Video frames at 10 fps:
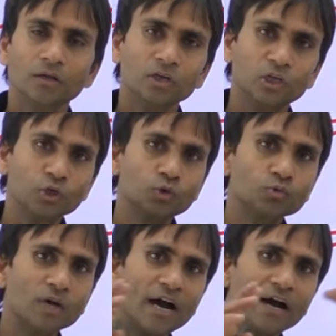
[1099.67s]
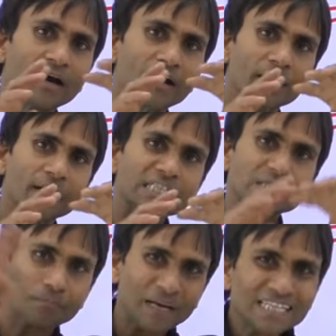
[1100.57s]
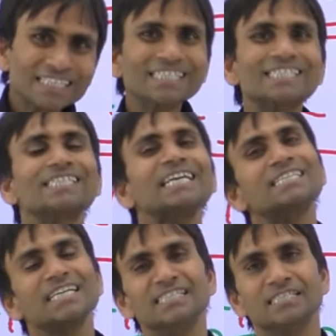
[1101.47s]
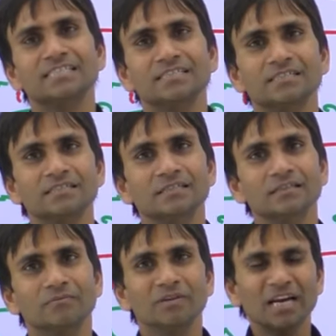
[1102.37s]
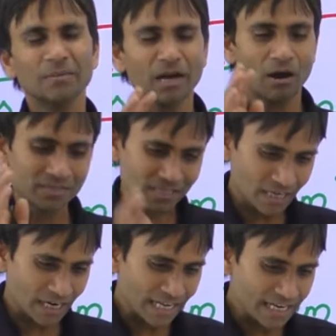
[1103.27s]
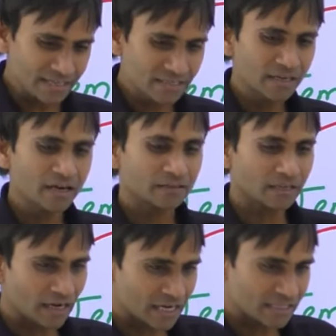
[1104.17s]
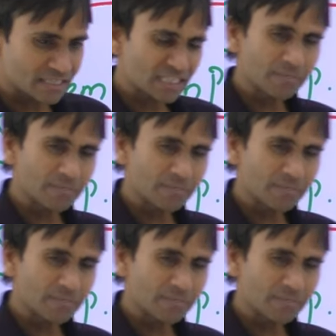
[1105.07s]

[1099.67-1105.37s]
So due to the space stations, we have now studies the relationship